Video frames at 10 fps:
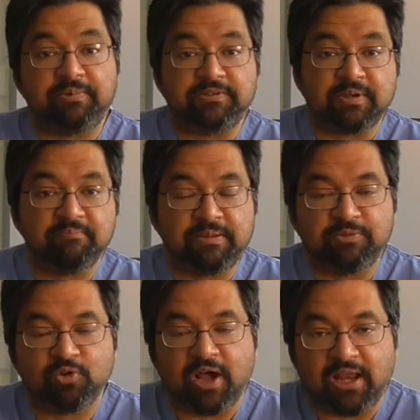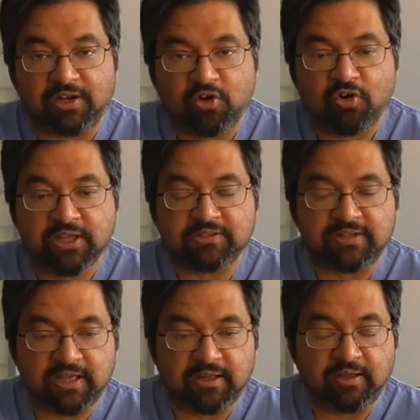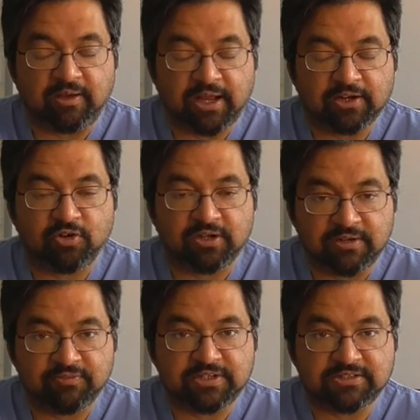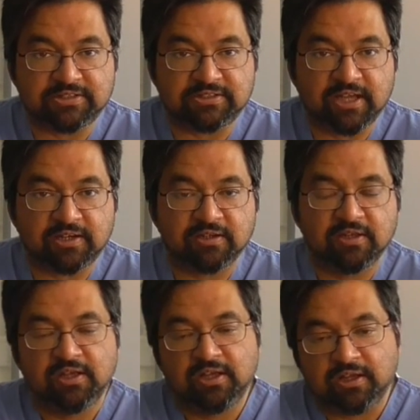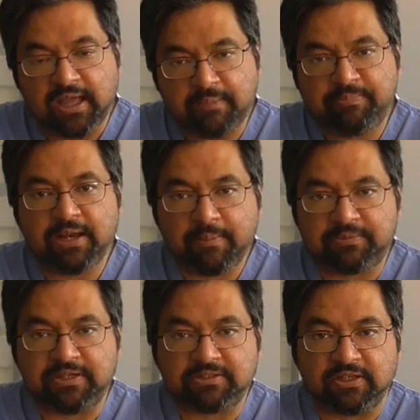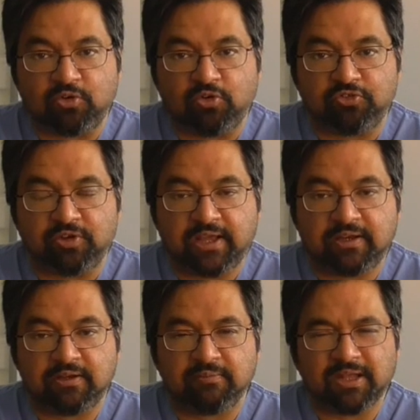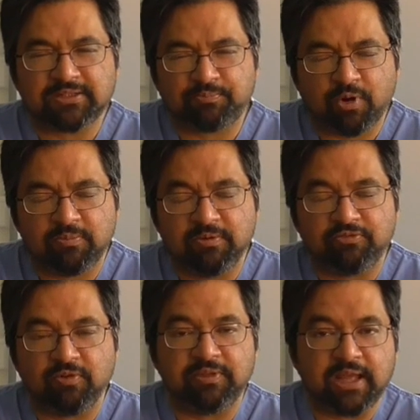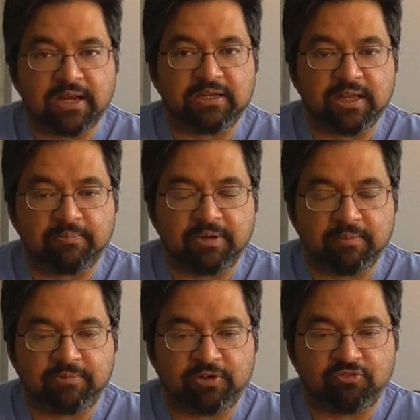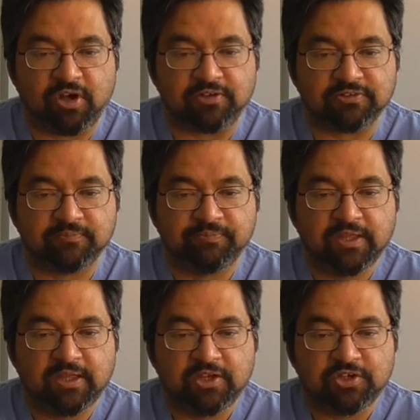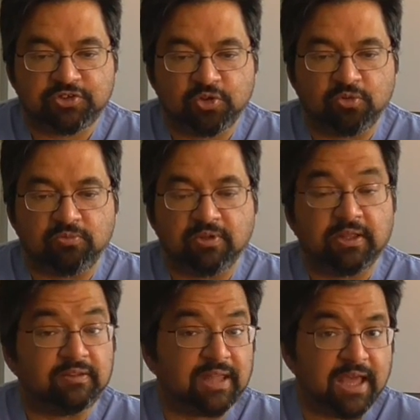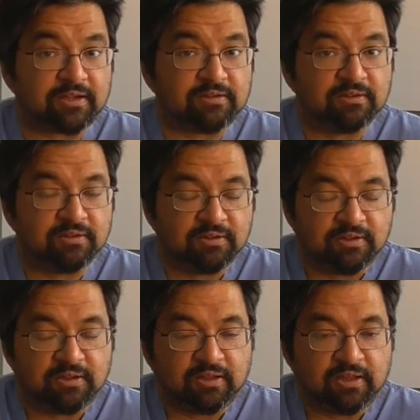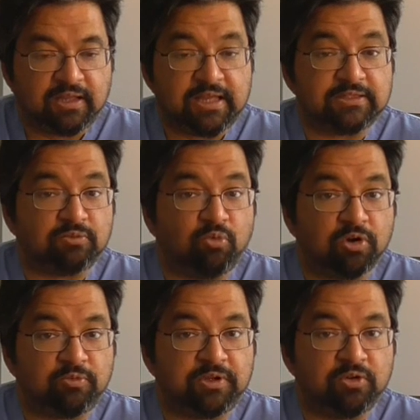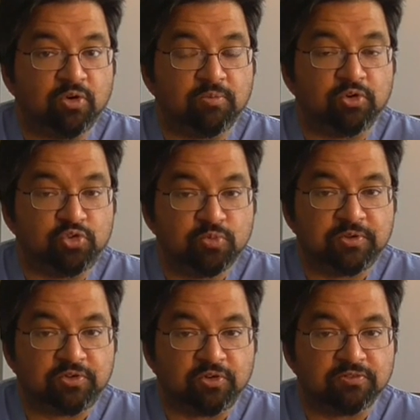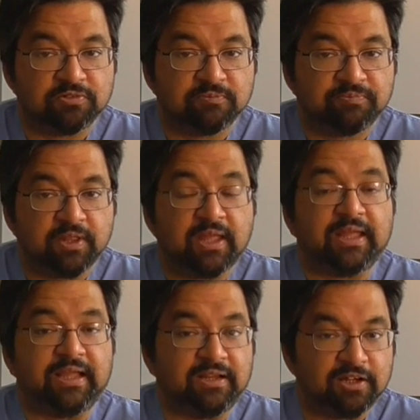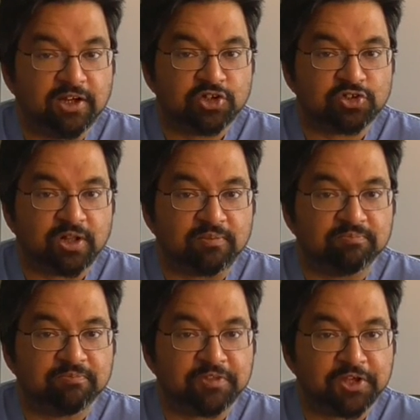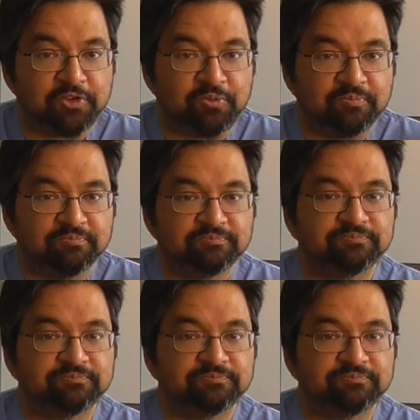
Some people who are alcoholics, the alcoholic liver disease, get it. Epileptics can also get it, and that's probably from the anti-epileptic drugs. So that is what we know about Dupuytren's in a nutshell. Thank you.